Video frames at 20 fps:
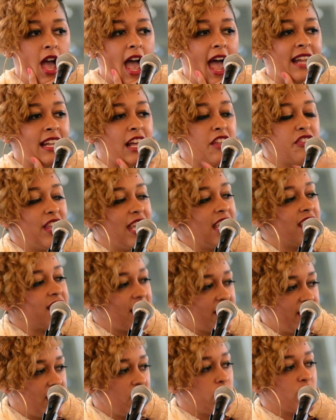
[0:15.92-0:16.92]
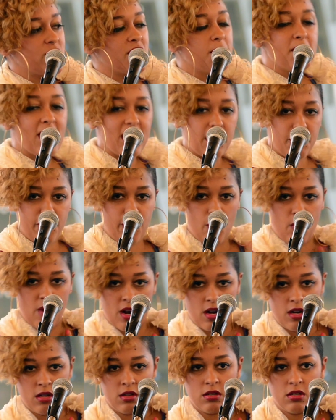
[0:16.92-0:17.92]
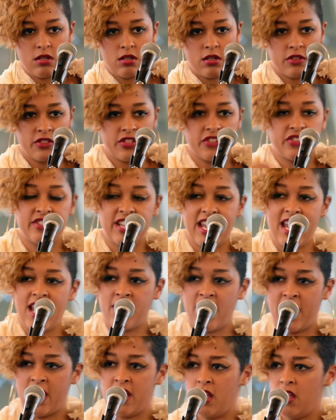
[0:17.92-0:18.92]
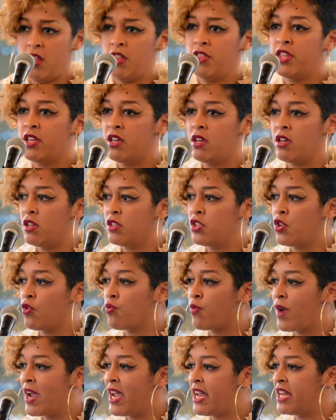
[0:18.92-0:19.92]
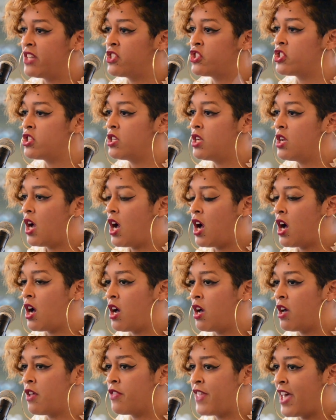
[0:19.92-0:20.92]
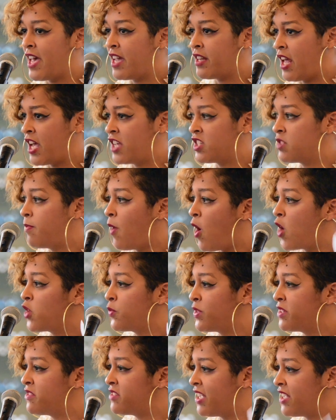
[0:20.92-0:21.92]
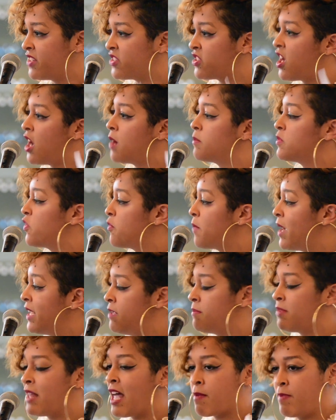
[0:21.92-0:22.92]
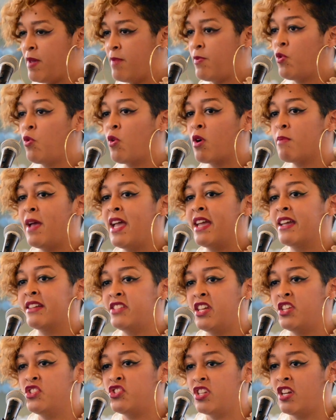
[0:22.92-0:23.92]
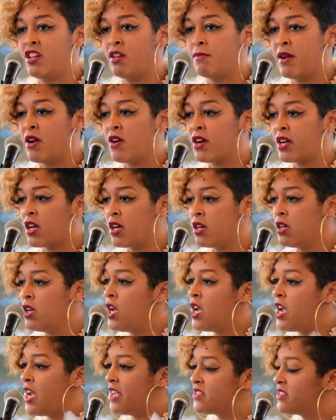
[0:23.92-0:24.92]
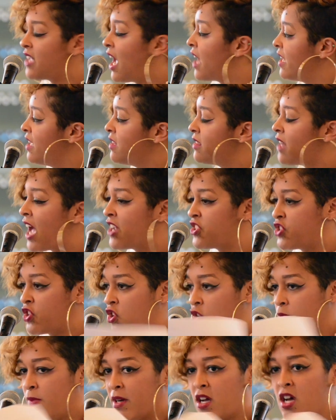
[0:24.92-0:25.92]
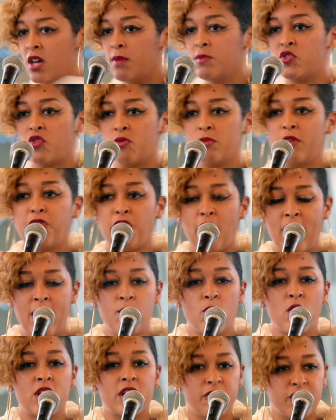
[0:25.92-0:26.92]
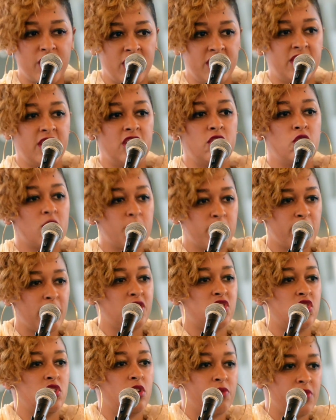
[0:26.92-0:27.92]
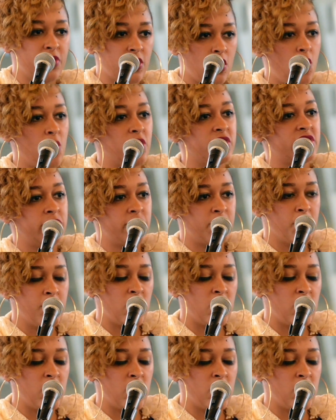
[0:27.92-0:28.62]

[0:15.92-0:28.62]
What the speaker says: And I think that this was a metaphor to say that the rage that, as Baldwin says, comes from any black people who are paying attention in America is not illogical, but comes from a framework of continued oppression over the course of